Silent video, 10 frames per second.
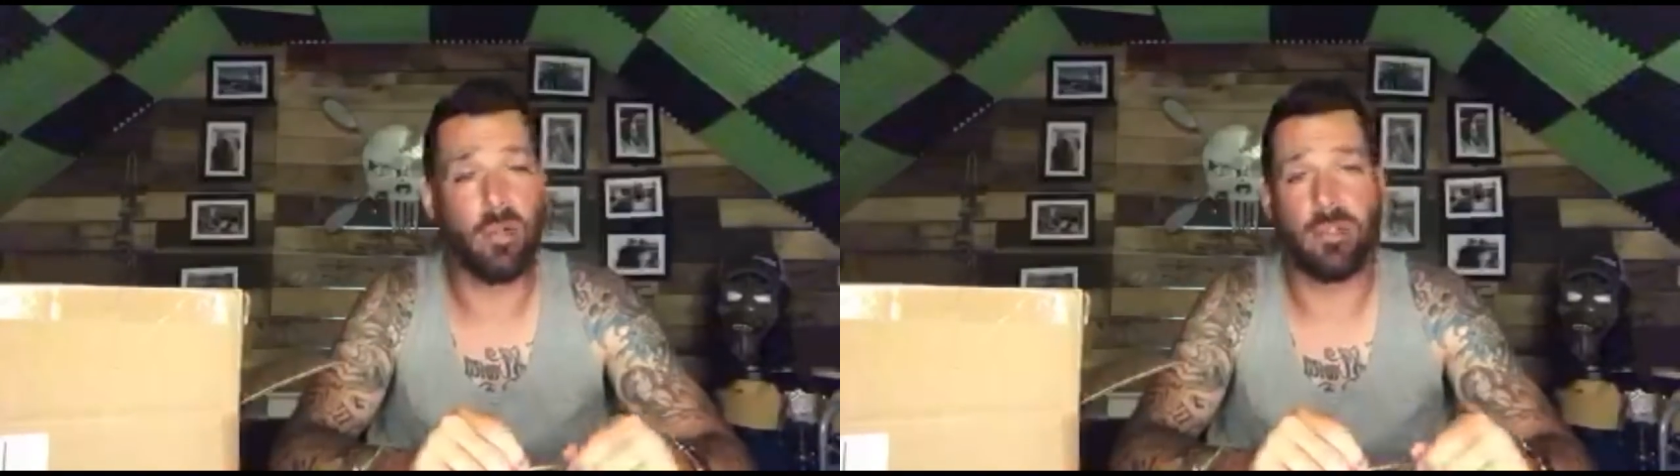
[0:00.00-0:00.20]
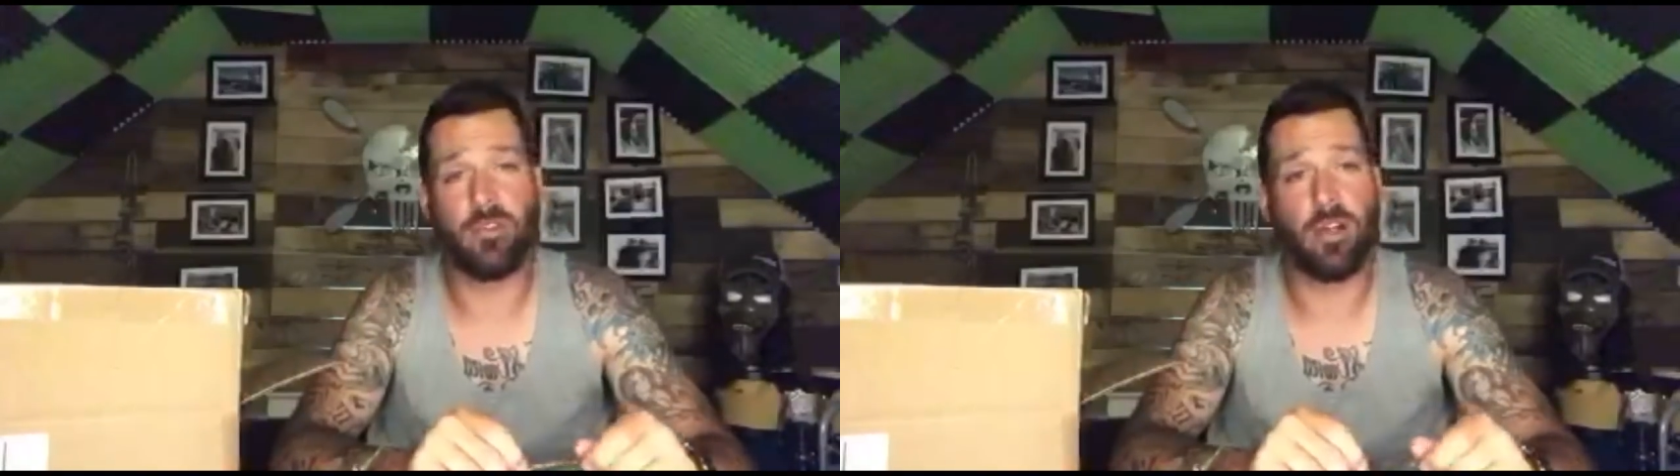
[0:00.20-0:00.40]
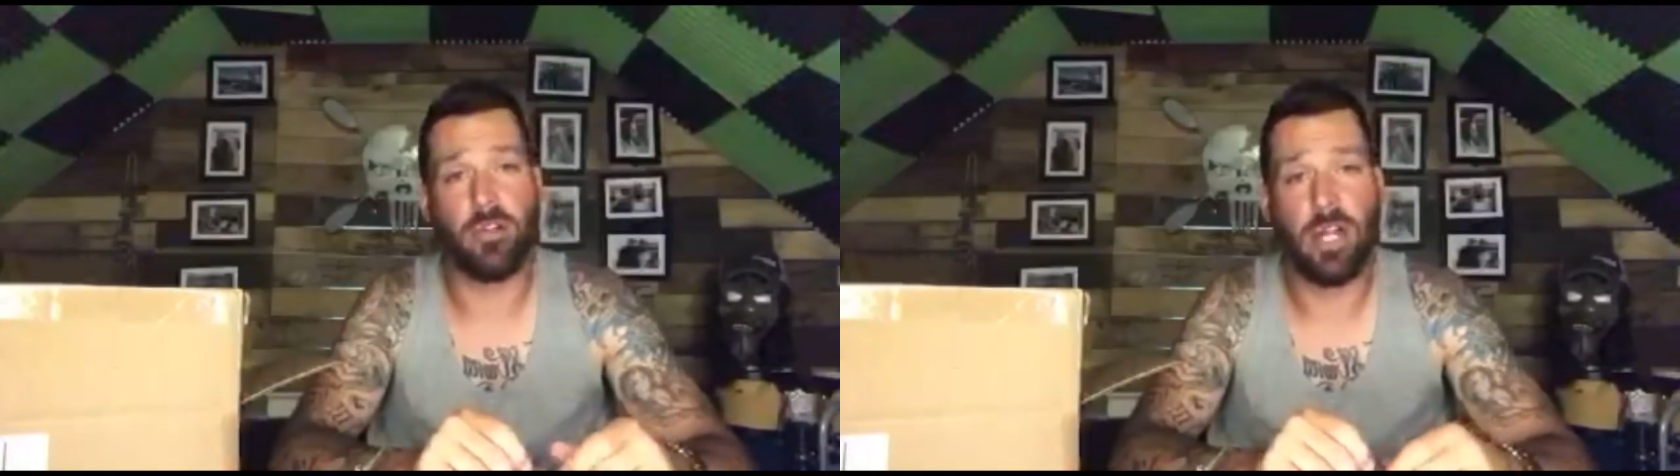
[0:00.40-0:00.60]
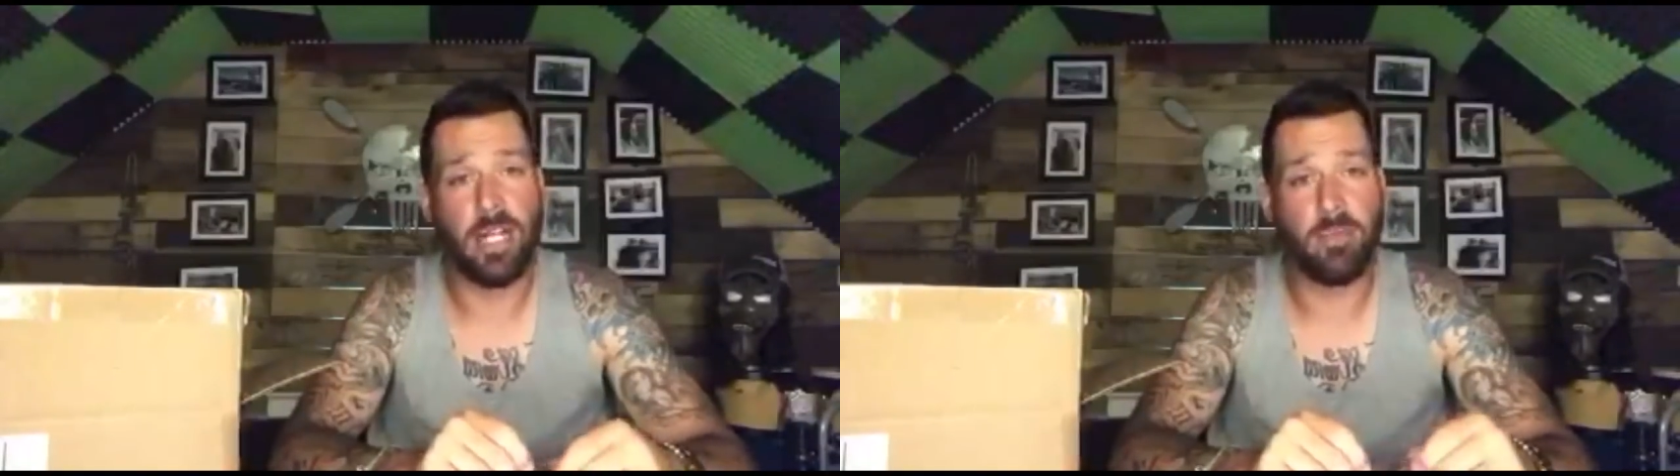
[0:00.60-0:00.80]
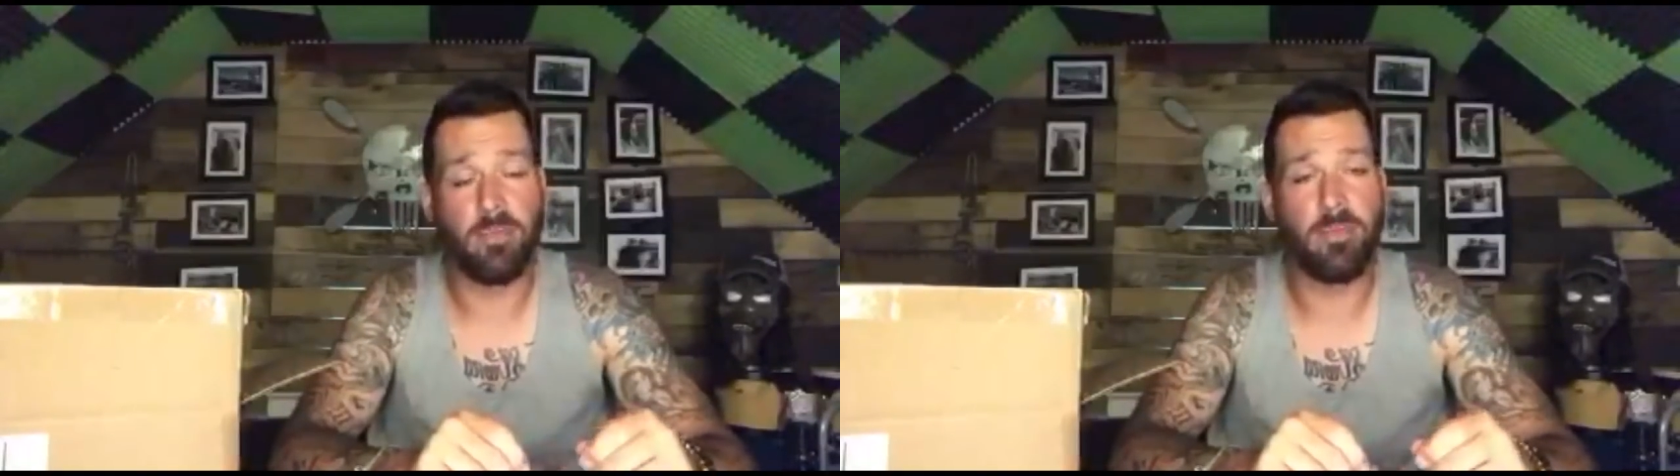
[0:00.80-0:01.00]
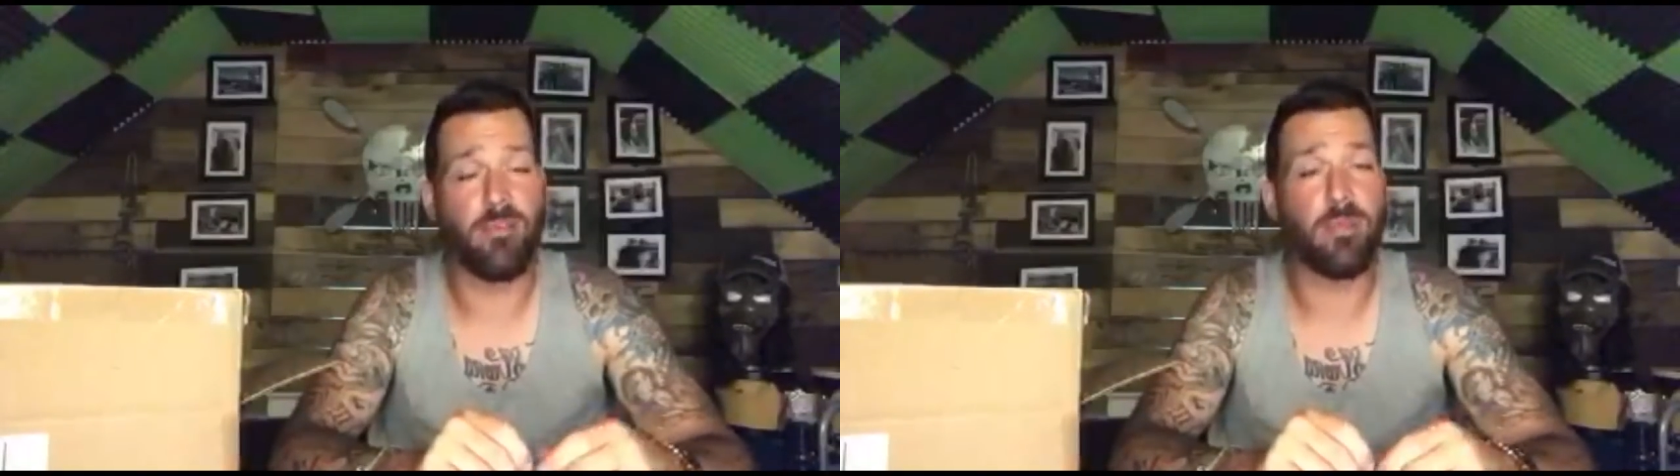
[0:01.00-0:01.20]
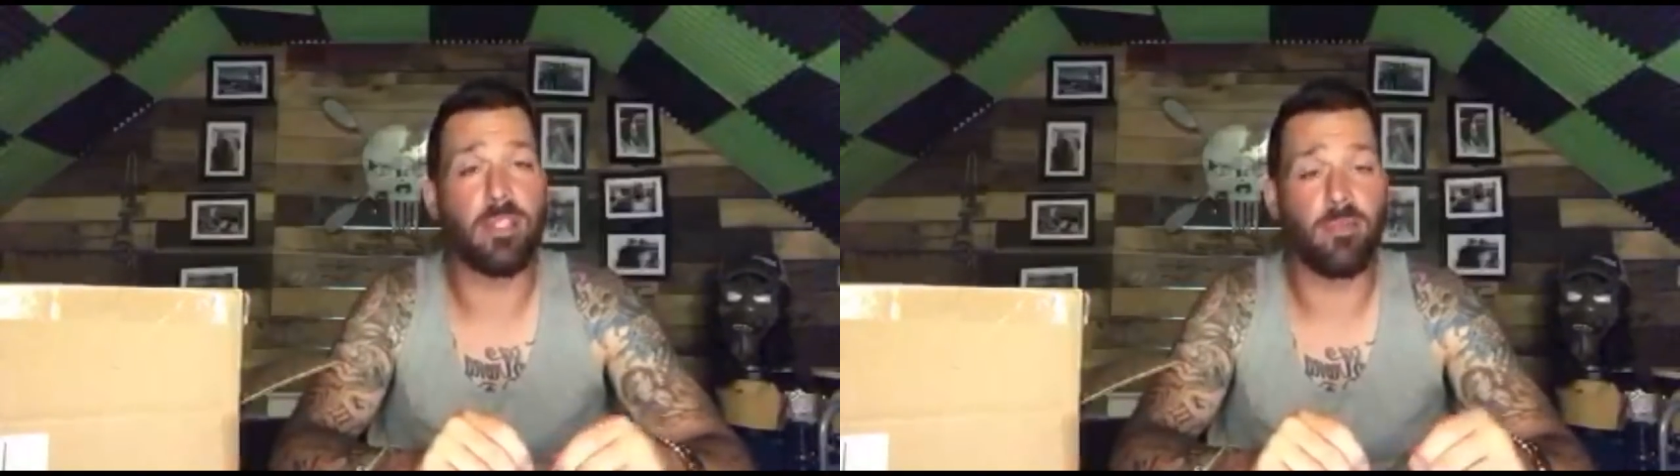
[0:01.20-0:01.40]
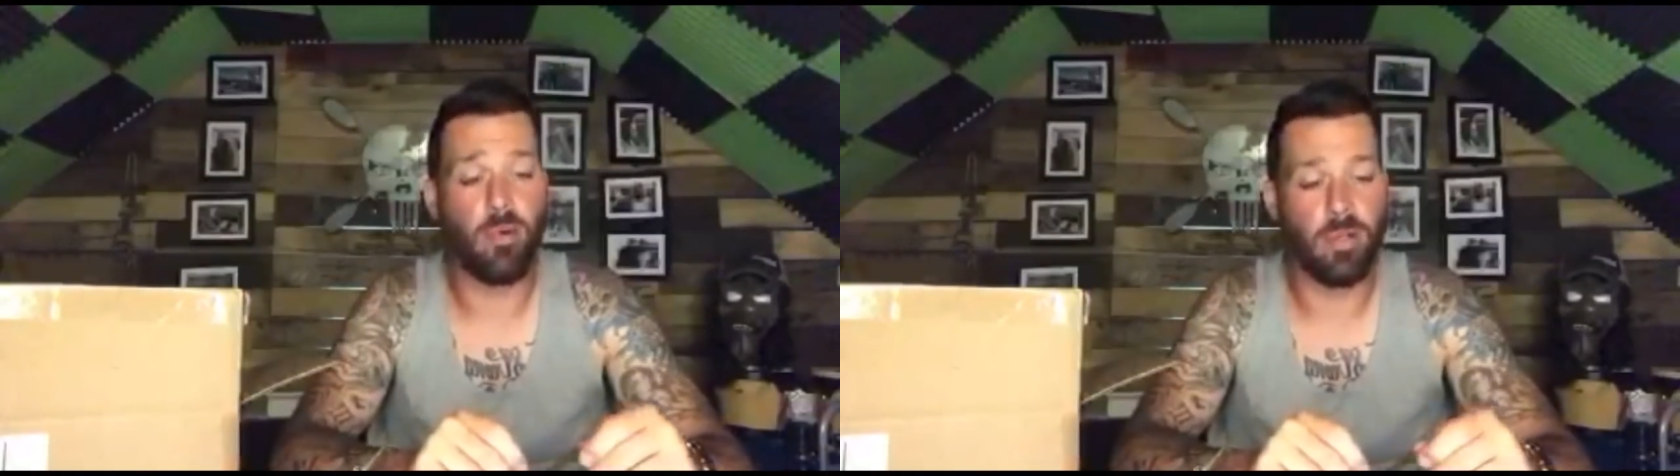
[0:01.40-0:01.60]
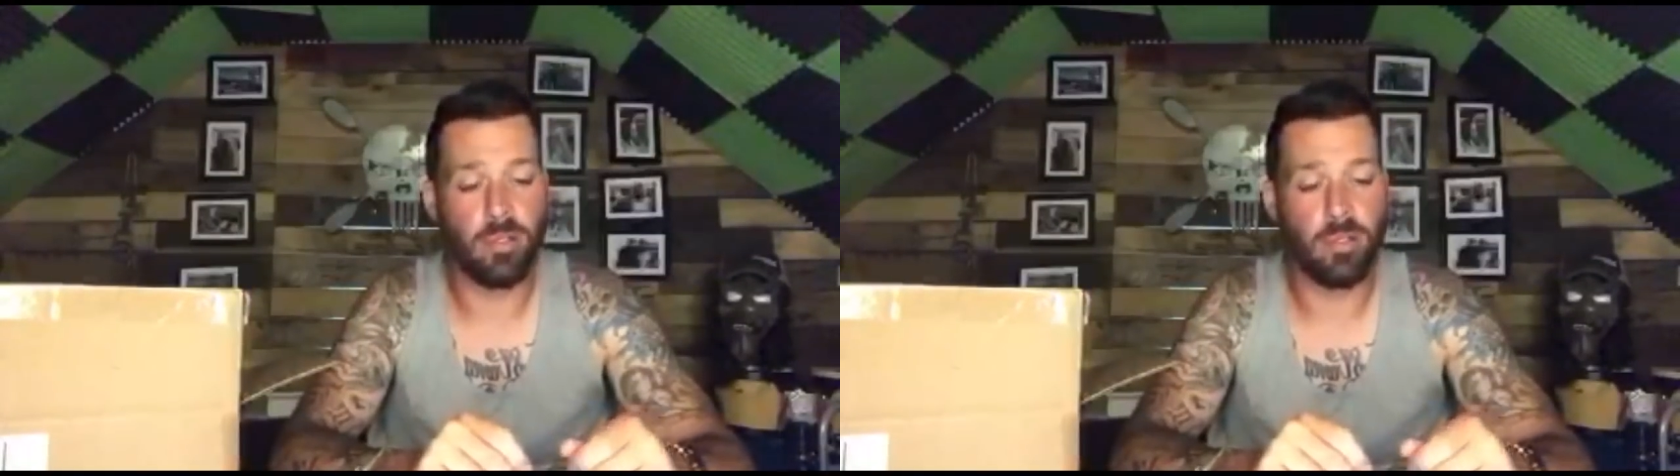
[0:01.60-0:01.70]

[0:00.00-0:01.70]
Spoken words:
wasn't for all you guys giving me support.